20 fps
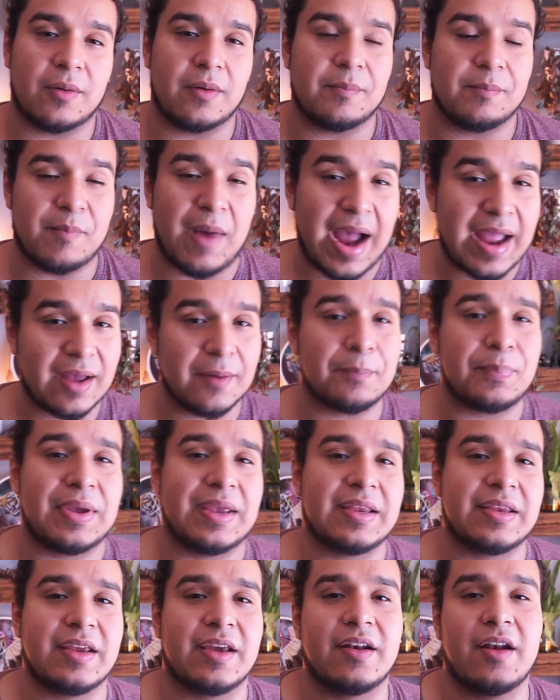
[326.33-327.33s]
my
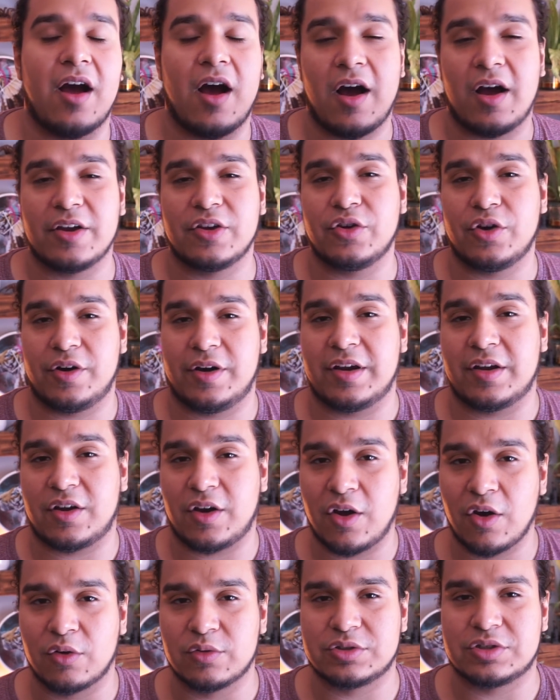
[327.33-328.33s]
opinion on your
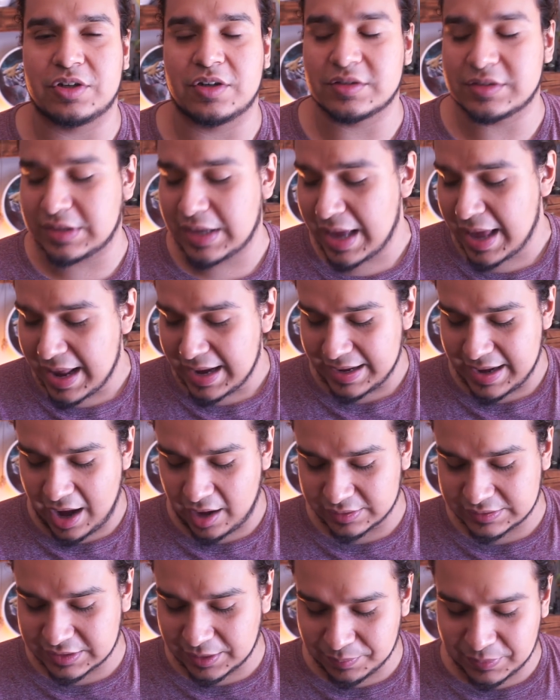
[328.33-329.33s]
enclosures.
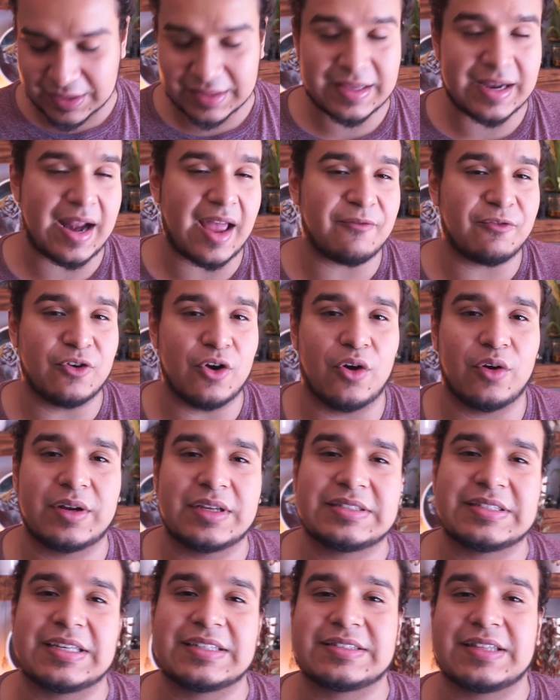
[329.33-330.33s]
Now, something that I've
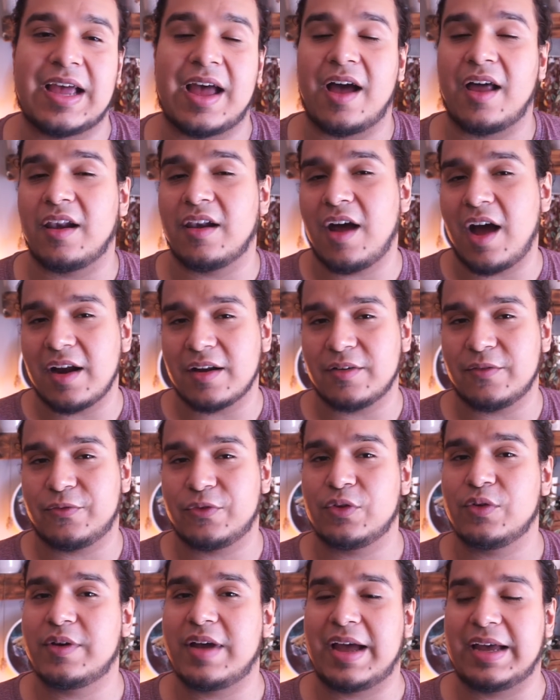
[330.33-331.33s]
noticed is that a lot of
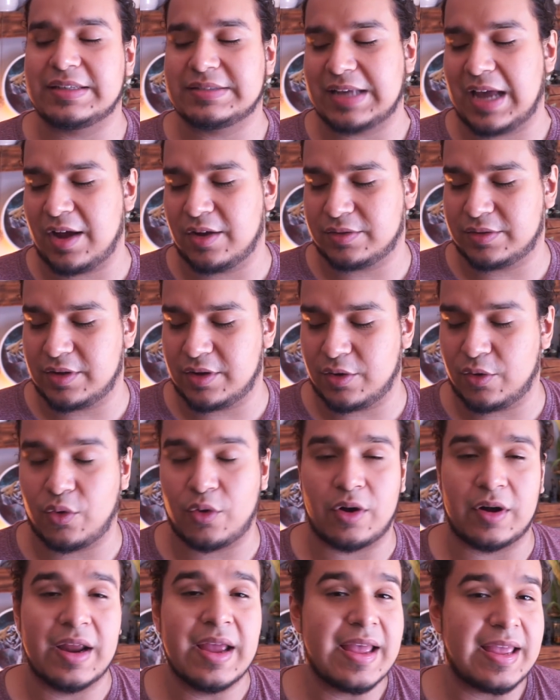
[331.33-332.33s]
you guys out there,
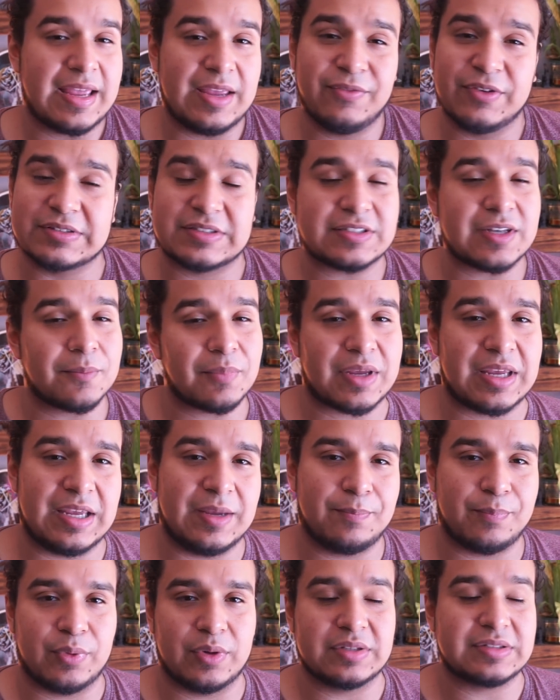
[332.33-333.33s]
or even some
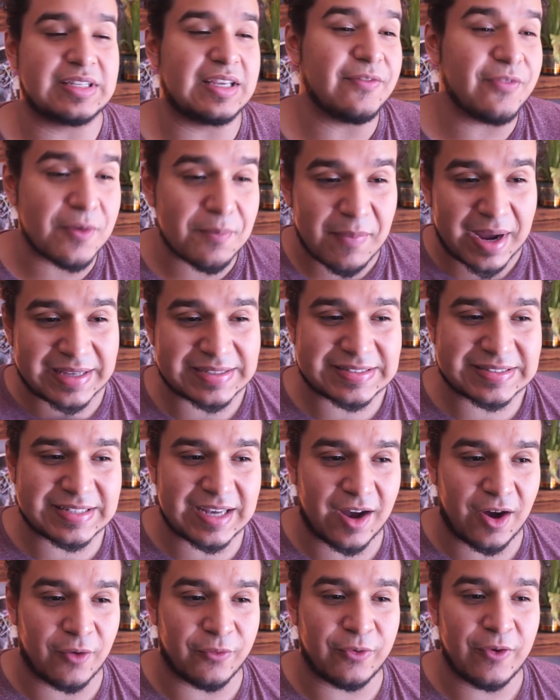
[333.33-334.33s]
keepers, even
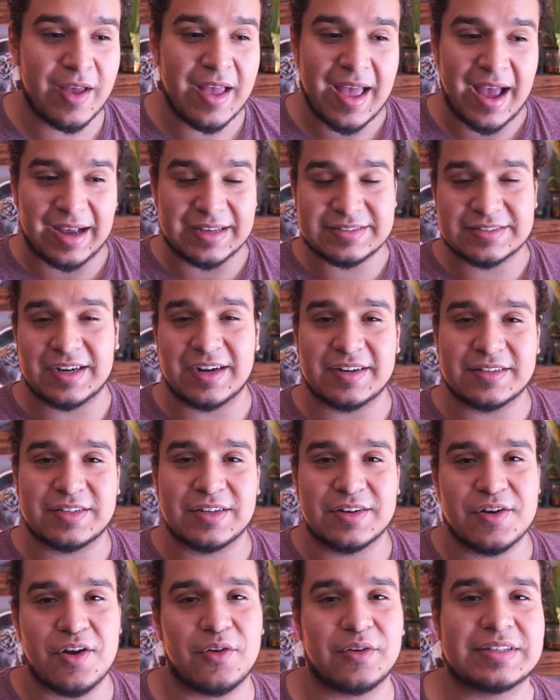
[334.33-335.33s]
myself, I started
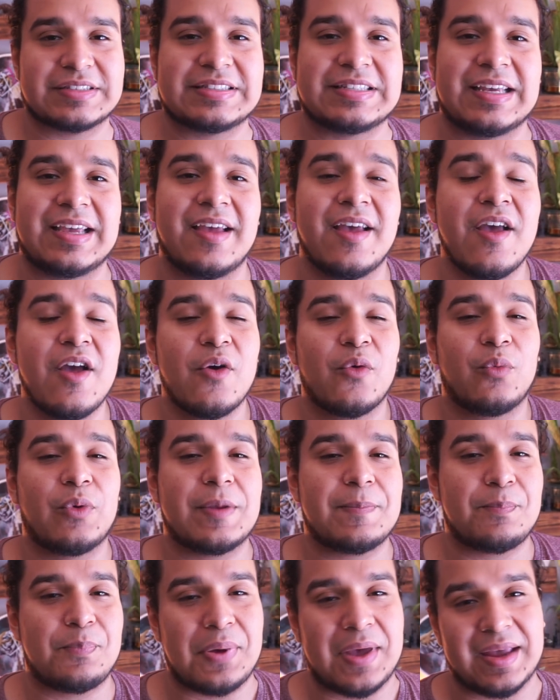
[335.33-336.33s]
to notice it,
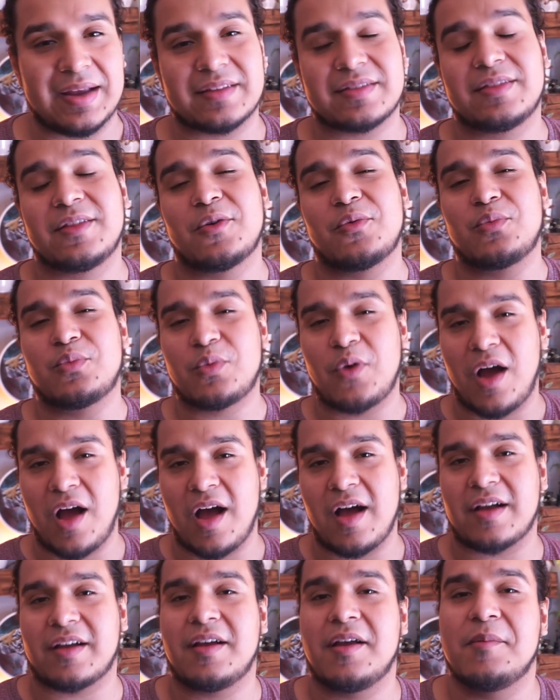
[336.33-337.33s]
we pick the
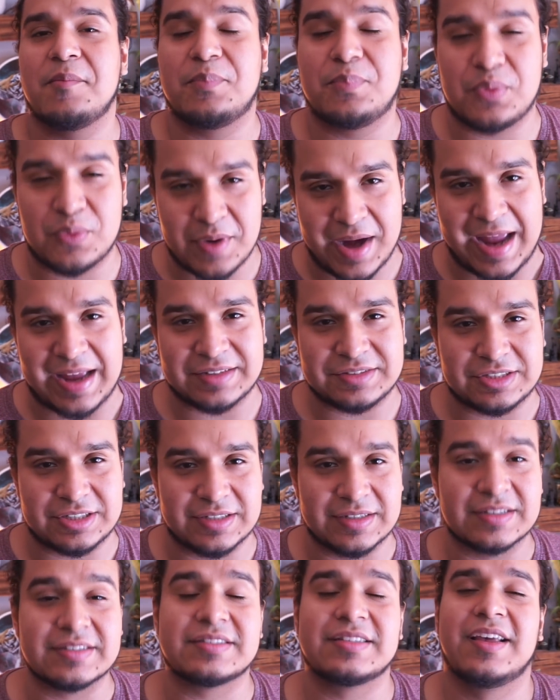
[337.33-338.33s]
wrong
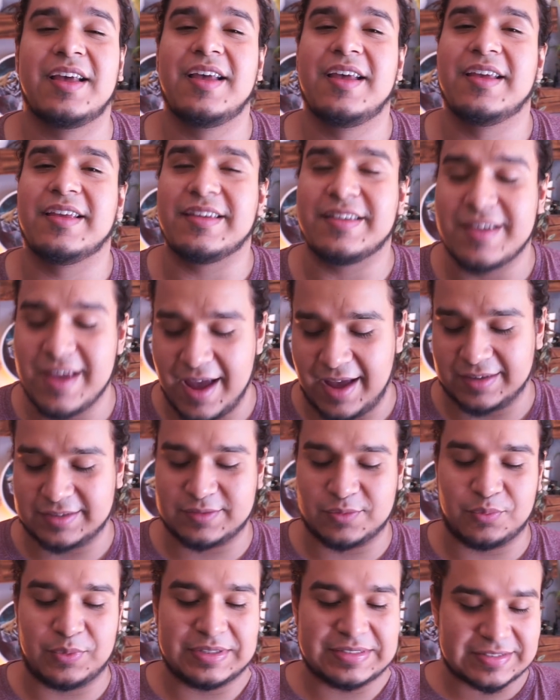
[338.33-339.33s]
branches.
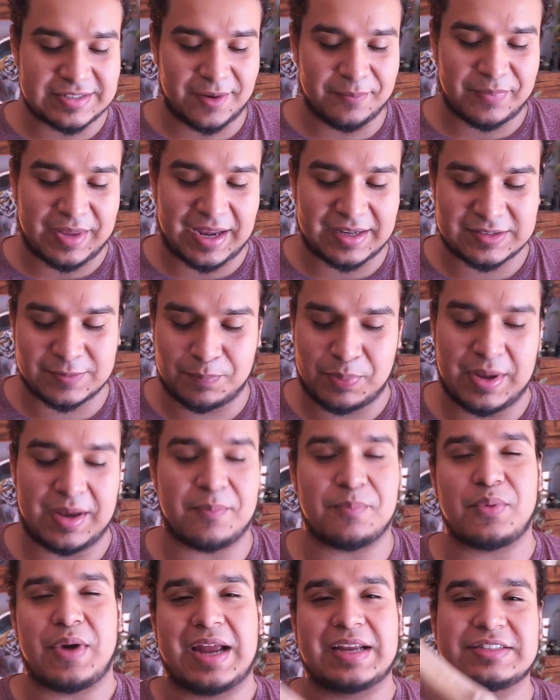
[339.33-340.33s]
Yes, we sometimes
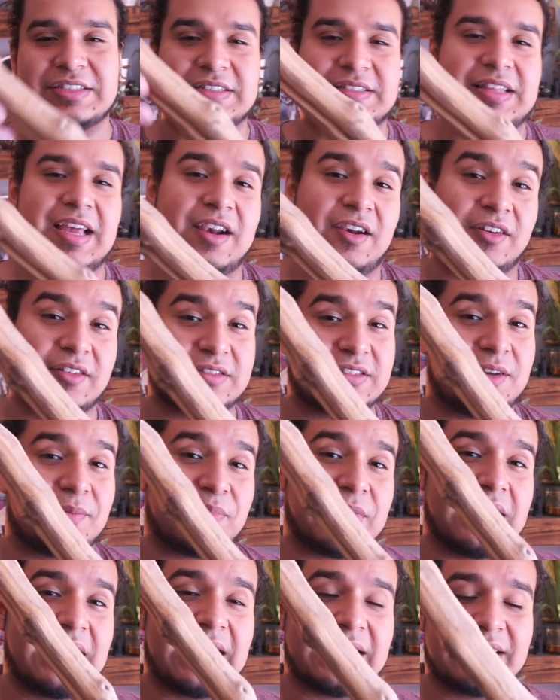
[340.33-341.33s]
pick branches that look
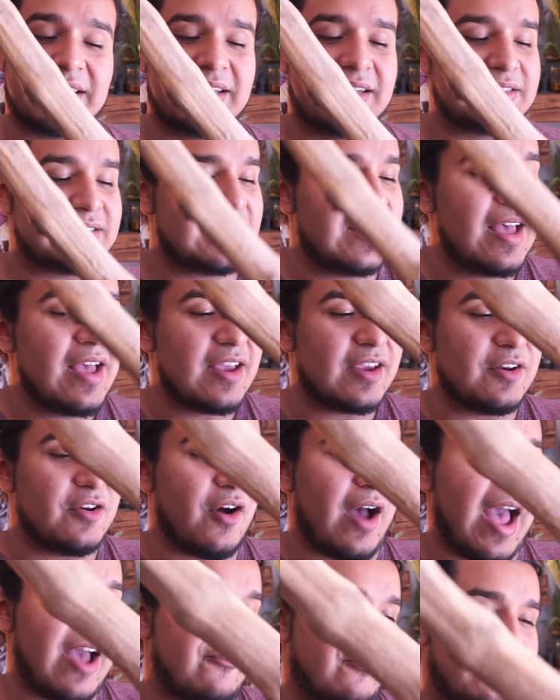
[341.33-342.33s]
something like this. You
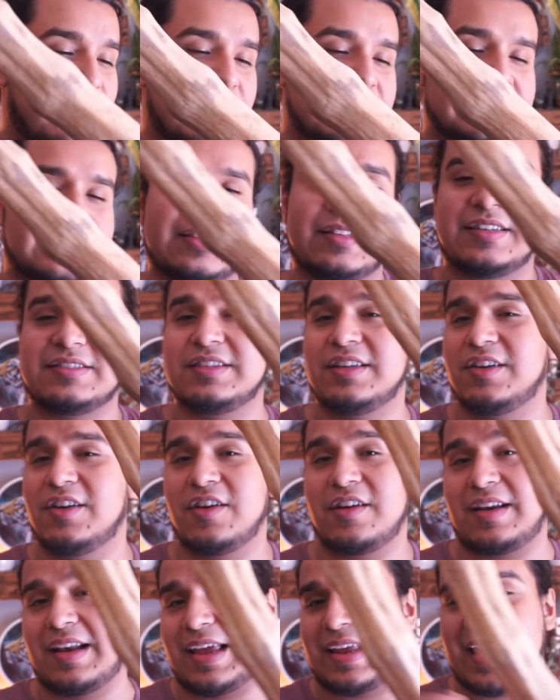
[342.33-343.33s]
know, at first it doesn't
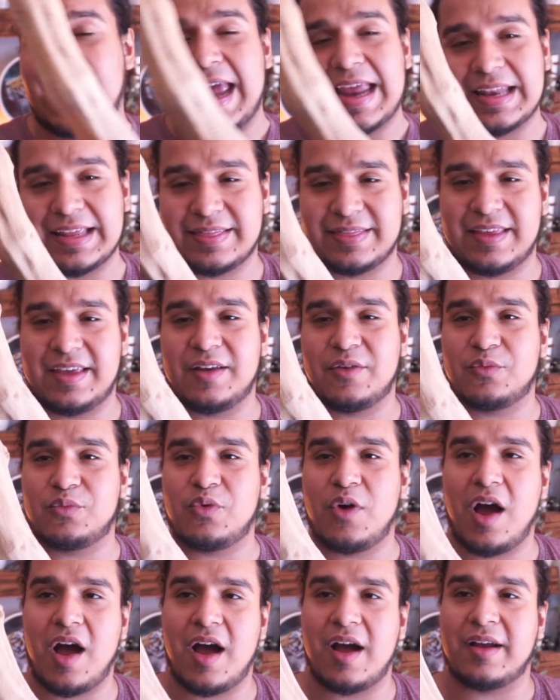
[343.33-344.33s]
look like anything
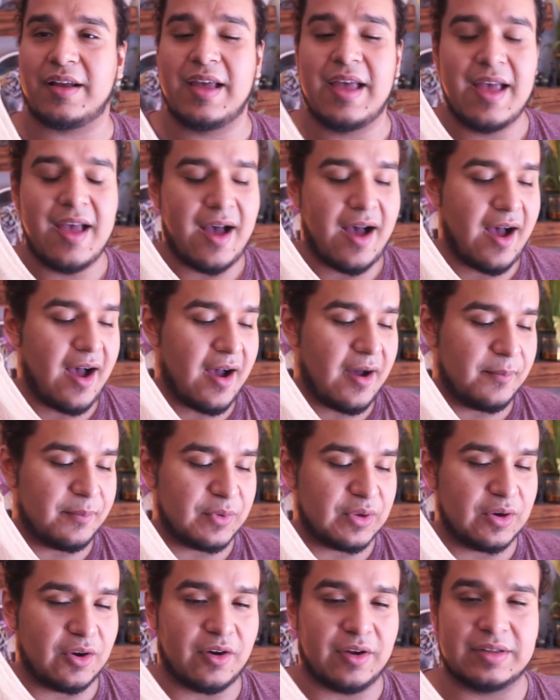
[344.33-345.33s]
wrong.
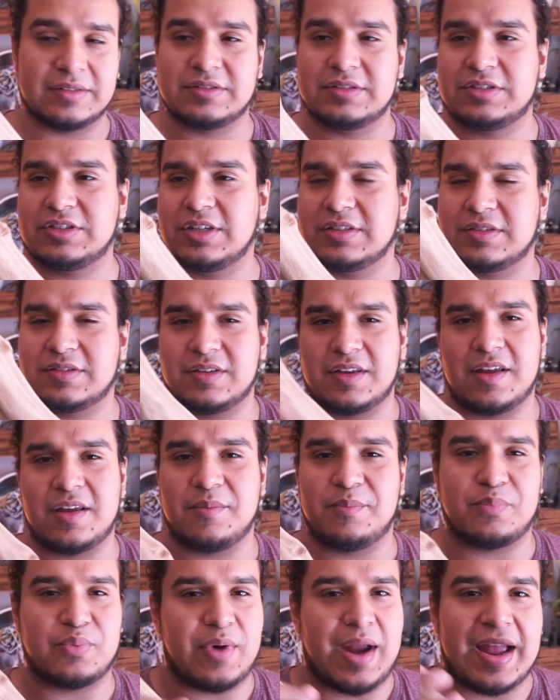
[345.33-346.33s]
You know, it's just a
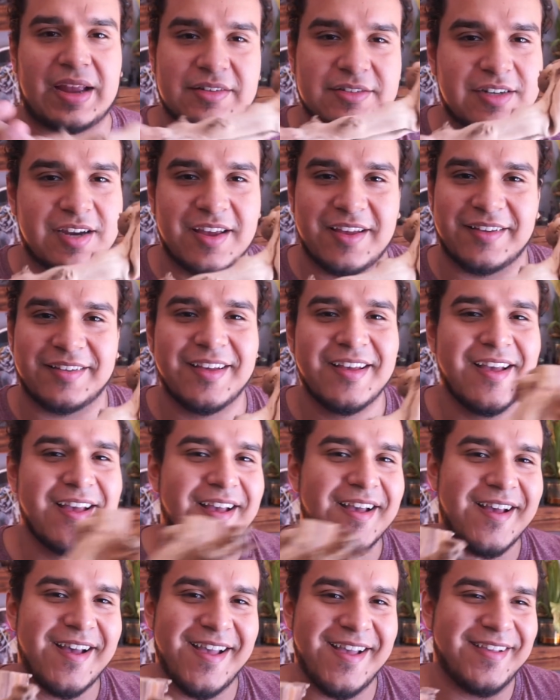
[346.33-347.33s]
branch
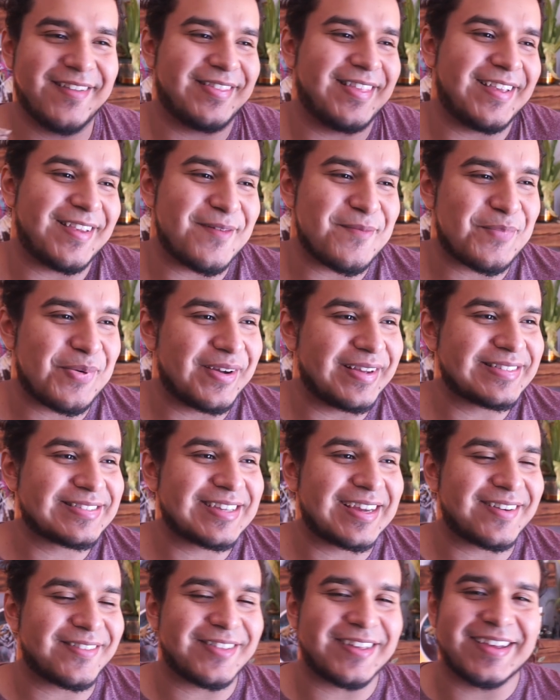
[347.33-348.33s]
that you put
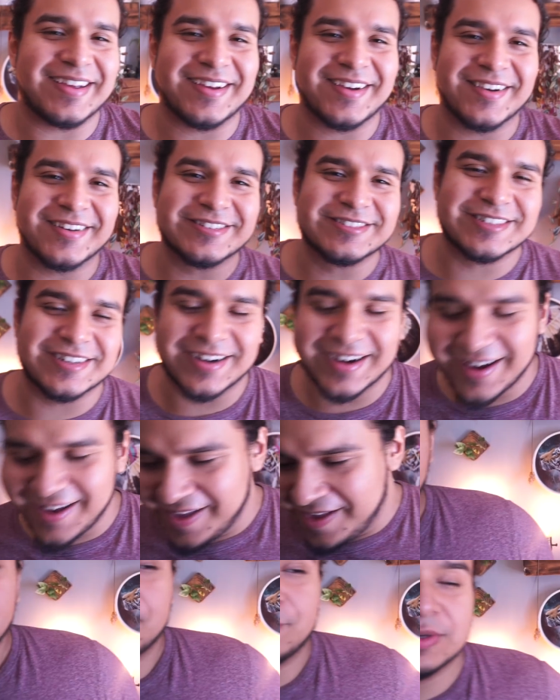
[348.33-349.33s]
inside of the enclosure.
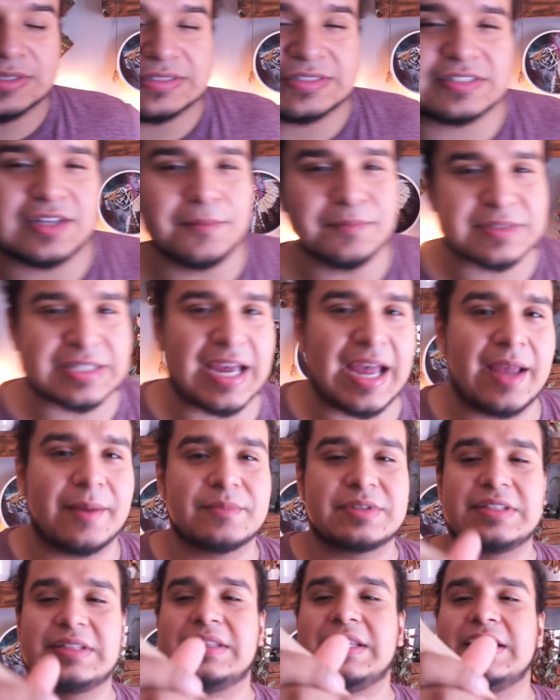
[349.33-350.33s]
But
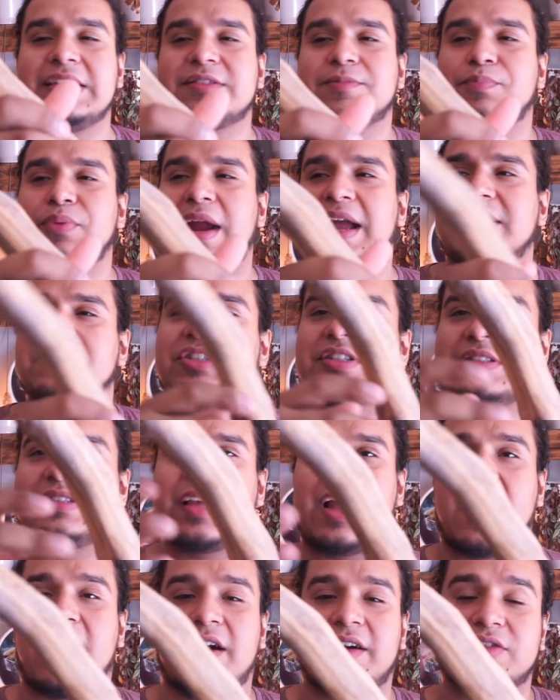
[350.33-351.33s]
sometimes these branches
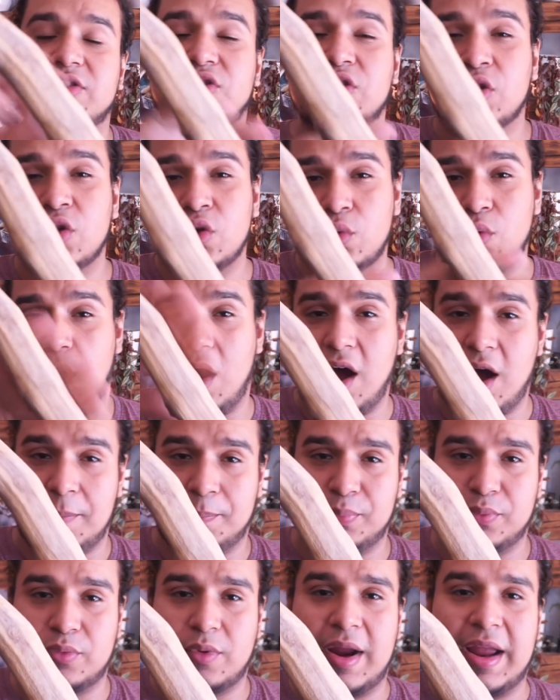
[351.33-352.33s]
that are too
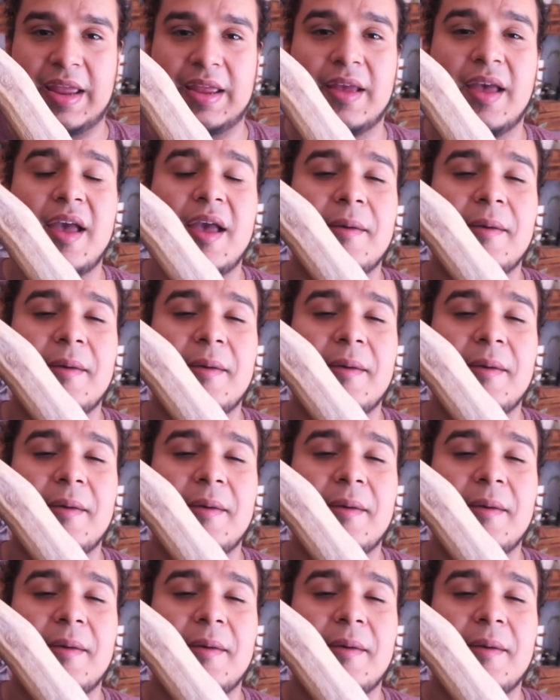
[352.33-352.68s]
upright